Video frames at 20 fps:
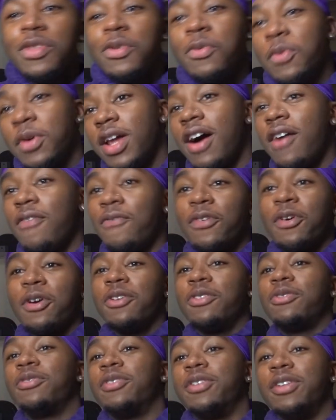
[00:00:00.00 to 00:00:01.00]
without
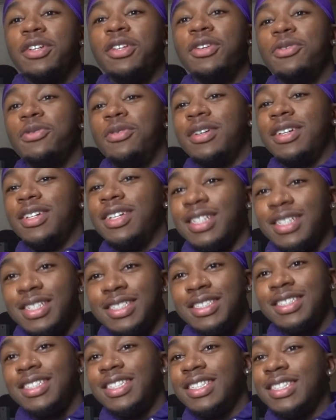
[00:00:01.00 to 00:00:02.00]
further ado,
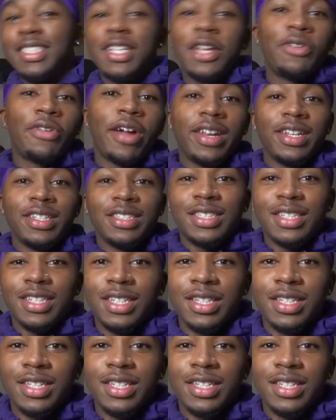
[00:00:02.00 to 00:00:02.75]
let's get right into